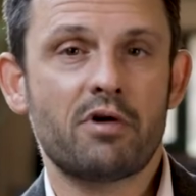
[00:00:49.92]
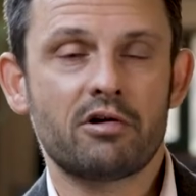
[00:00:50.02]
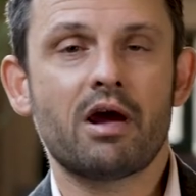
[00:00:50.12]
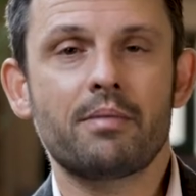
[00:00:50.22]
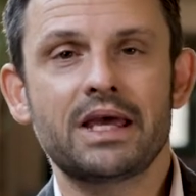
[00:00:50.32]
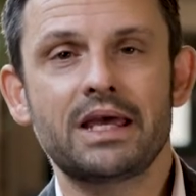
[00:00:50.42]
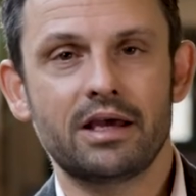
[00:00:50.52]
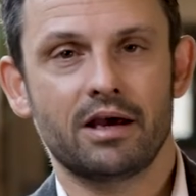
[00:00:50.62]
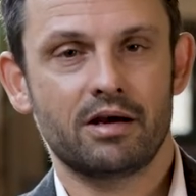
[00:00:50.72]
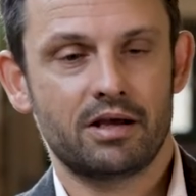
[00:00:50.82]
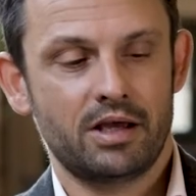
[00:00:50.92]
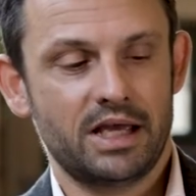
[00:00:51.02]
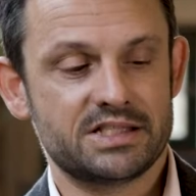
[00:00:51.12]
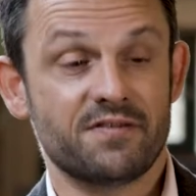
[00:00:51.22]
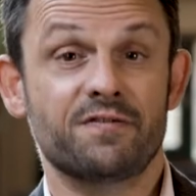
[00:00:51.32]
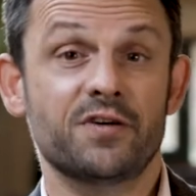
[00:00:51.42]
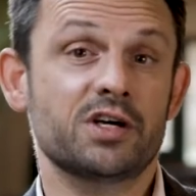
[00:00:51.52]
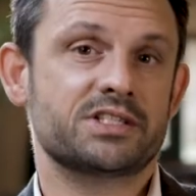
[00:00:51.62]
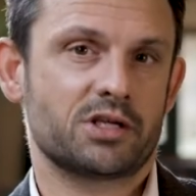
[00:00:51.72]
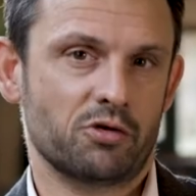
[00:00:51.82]
programme here is a
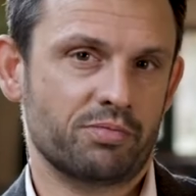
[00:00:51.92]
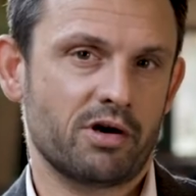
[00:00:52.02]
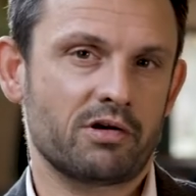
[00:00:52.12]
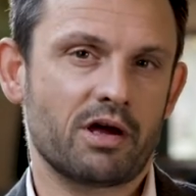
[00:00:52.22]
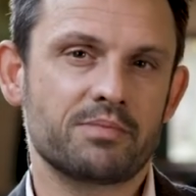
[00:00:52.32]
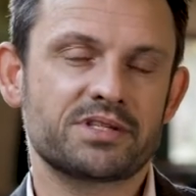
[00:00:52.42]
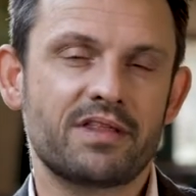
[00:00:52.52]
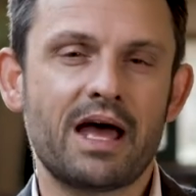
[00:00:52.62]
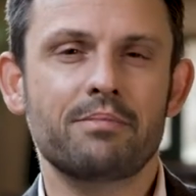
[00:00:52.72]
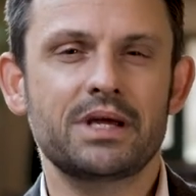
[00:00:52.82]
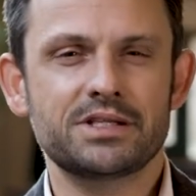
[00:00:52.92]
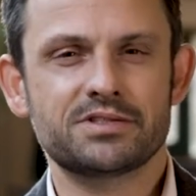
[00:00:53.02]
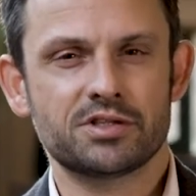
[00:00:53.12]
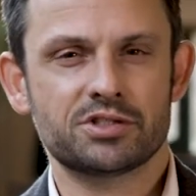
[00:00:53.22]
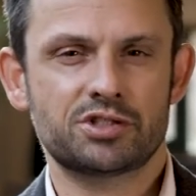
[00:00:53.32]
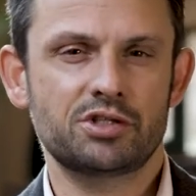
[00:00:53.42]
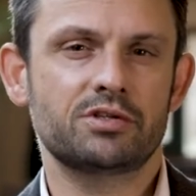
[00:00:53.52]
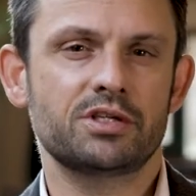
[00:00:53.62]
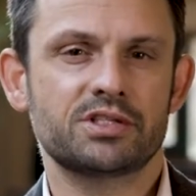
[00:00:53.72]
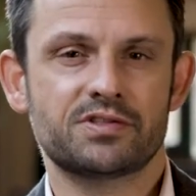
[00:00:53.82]
vertical programme, so that means that
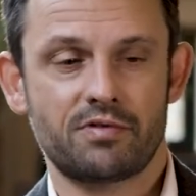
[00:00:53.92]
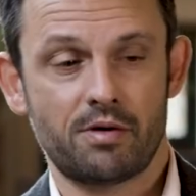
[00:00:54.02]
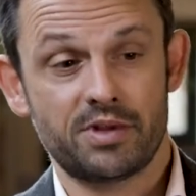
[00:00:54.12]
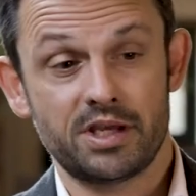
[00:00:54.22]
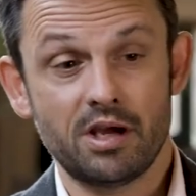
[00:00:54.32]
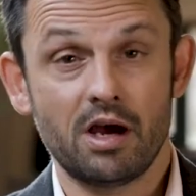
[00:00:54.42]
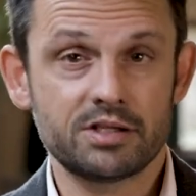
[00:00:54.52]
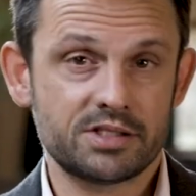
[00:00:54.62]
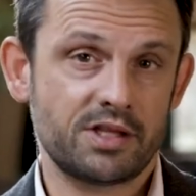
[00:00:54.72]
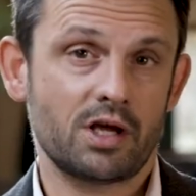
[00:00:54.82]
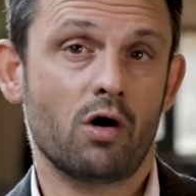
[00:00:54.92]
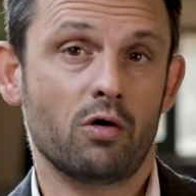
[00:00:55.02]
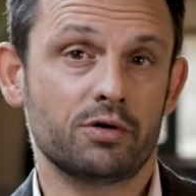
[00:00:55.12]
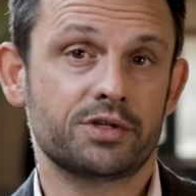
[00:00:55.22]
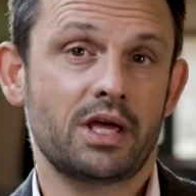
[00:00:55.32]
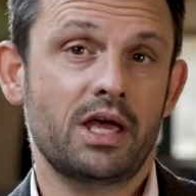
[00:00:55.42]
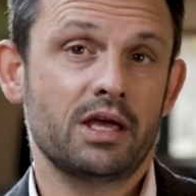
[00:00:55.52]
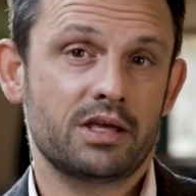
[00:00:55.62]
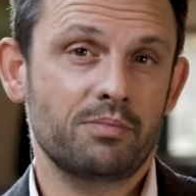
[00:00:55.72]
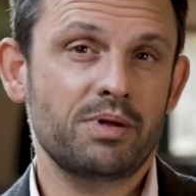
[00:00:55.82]
students from the young to the old
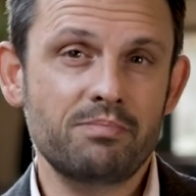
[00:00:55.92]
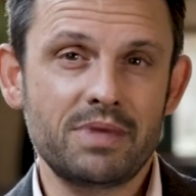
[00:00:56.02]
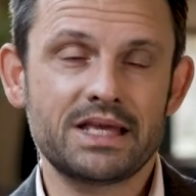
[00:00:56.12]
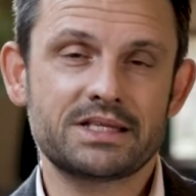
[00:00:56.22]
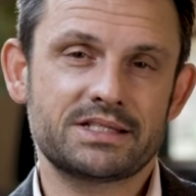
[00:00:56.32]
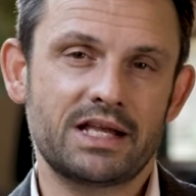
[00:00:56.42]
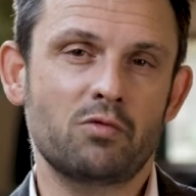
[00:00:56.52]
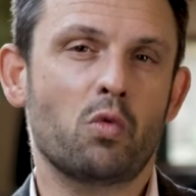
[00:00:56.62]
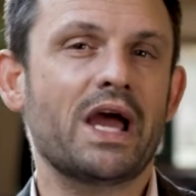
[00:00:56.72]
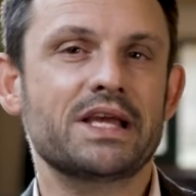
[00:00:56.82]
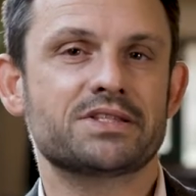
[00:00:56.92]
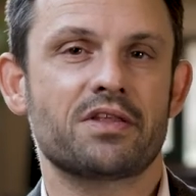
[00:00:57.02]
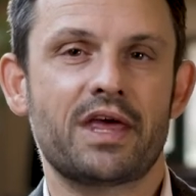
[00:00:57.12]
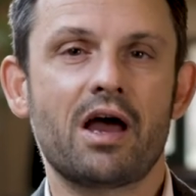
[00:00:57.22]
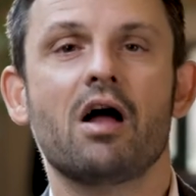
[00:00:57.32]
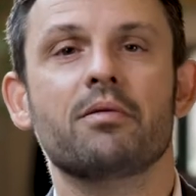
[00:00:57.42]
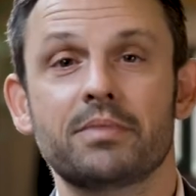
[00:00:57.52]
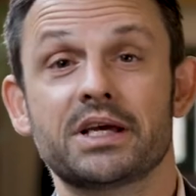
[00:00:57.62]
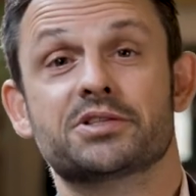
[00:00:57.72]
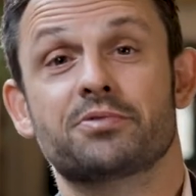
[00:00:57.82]
can be mixed in ways that they aren't
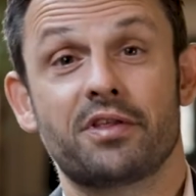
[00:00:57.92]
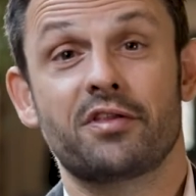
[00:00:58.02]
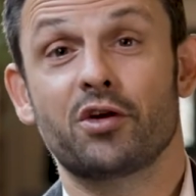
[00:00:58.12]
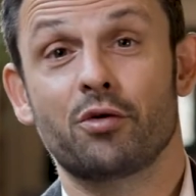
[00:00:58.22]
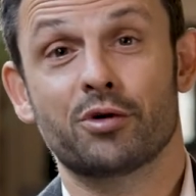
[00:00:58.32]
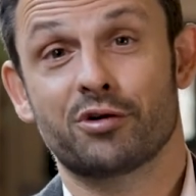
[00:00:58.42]
mixed within the normal